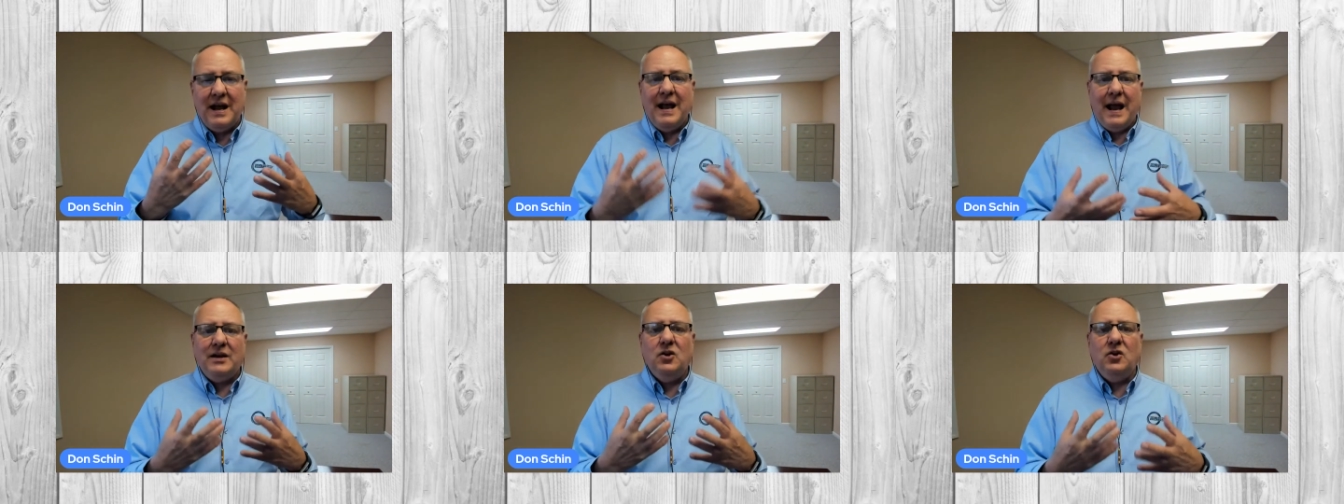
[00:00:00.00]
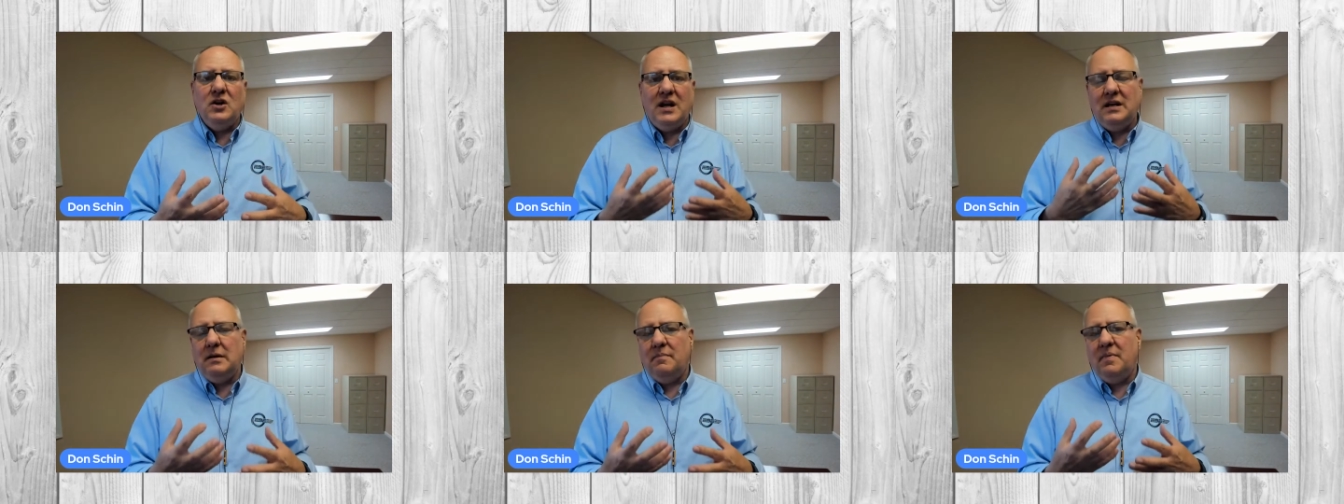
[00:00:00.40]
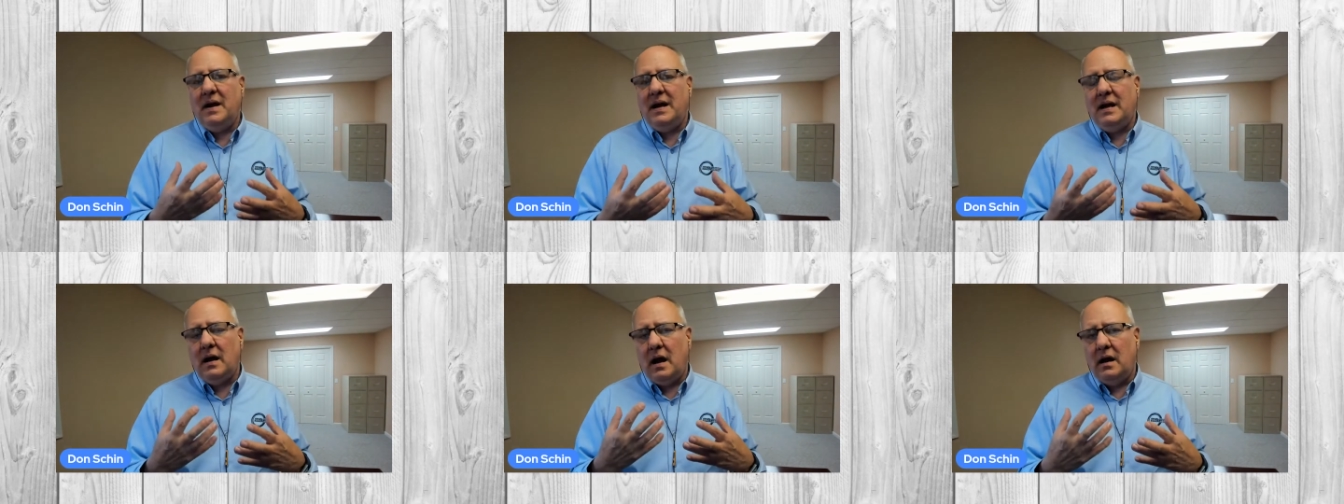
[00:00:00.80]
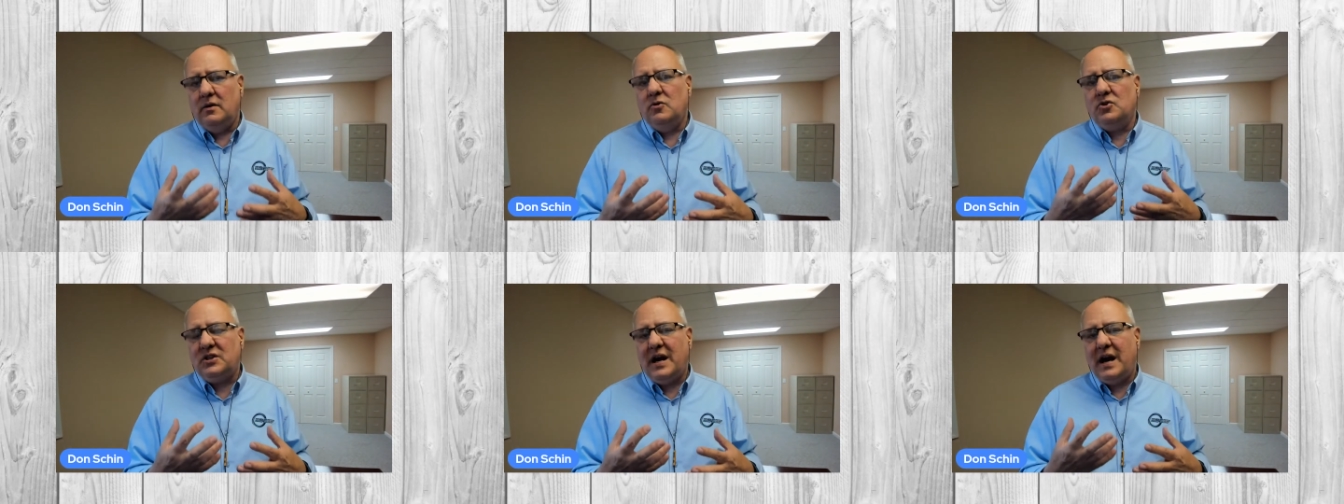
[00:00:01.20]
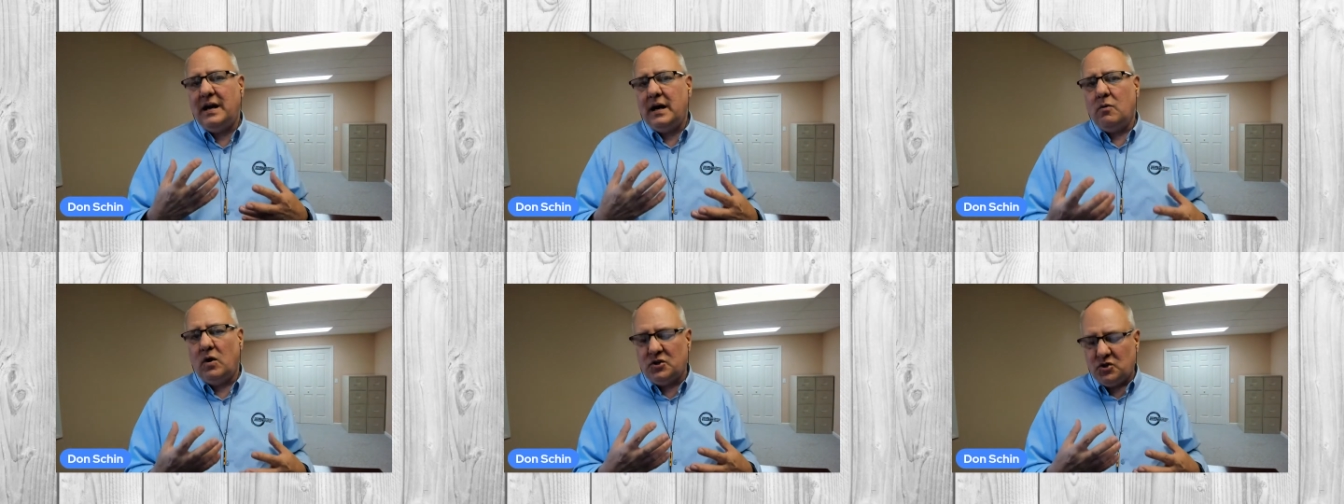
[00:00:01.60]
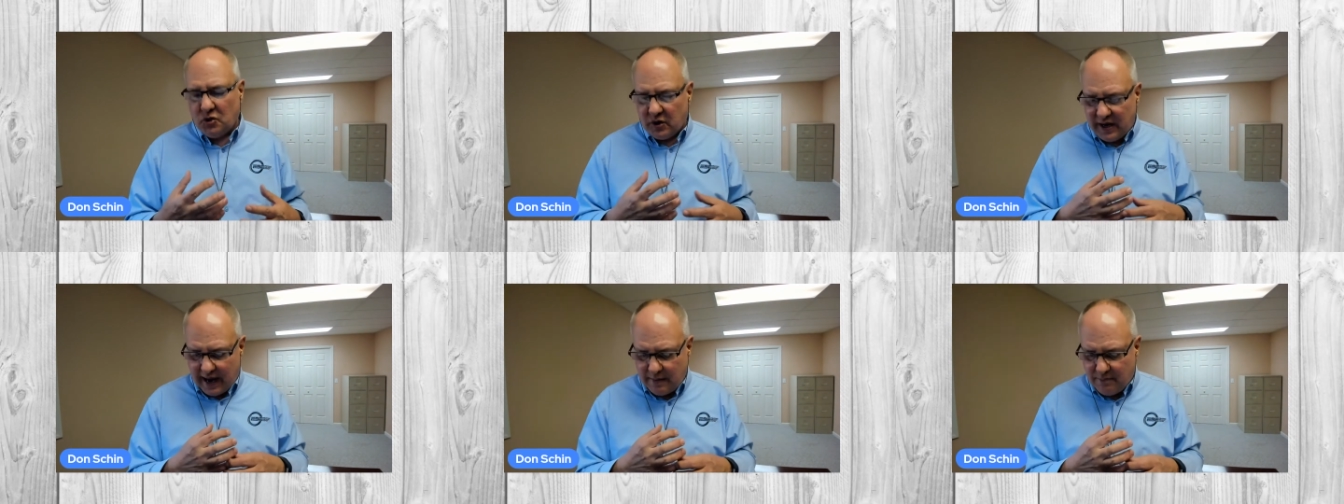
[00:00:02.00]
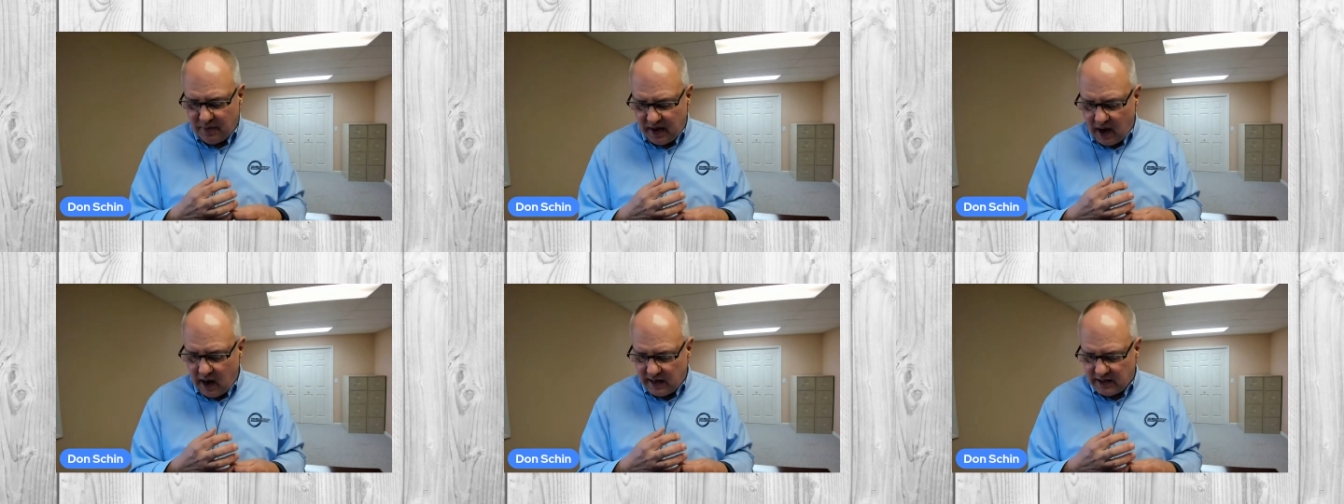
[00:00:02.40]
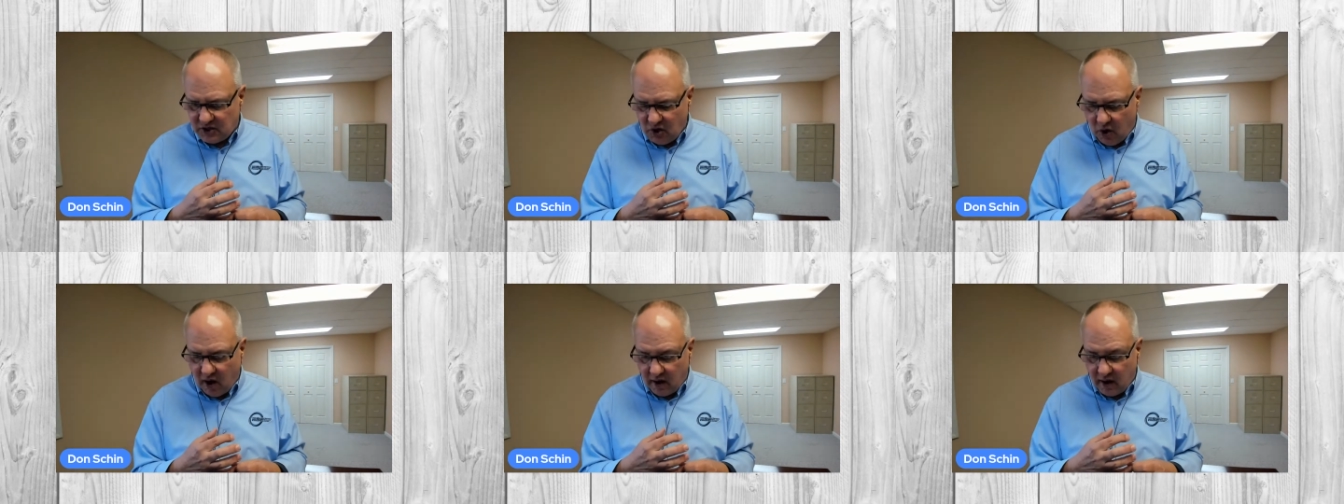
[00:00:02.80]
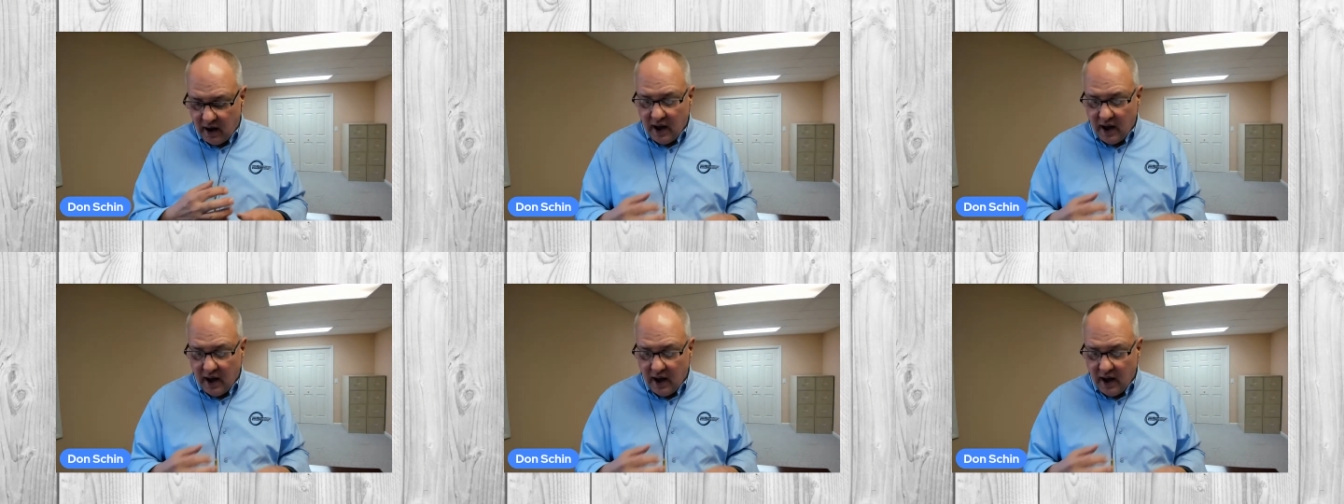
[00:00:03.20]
and you need to be understanding what your KPIs are.